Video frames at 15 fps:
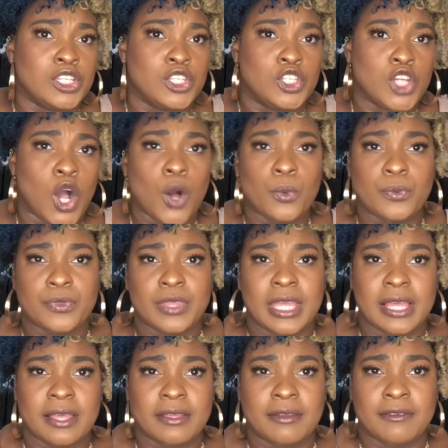don't
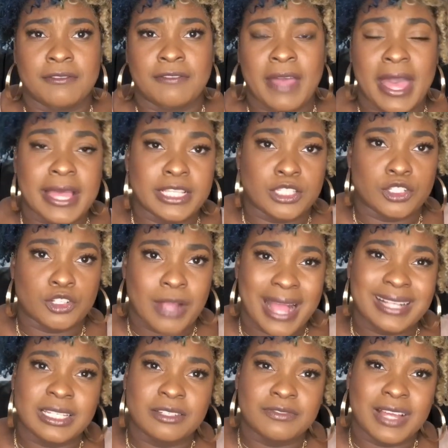think fat is
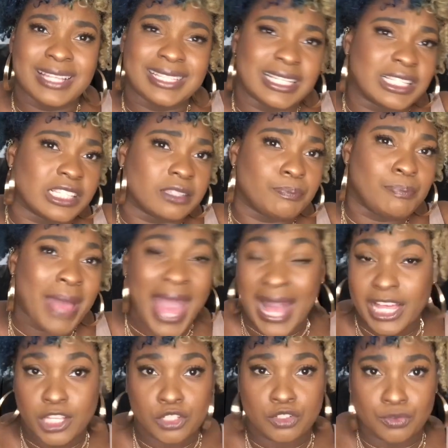attractive unless it's
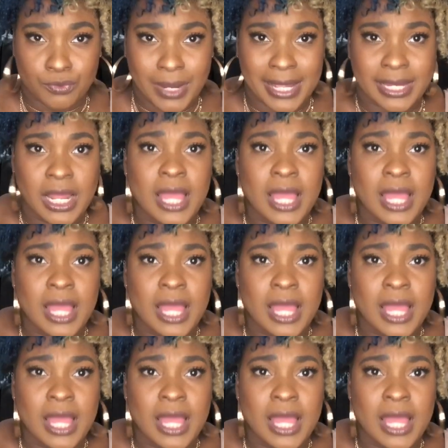packaged right.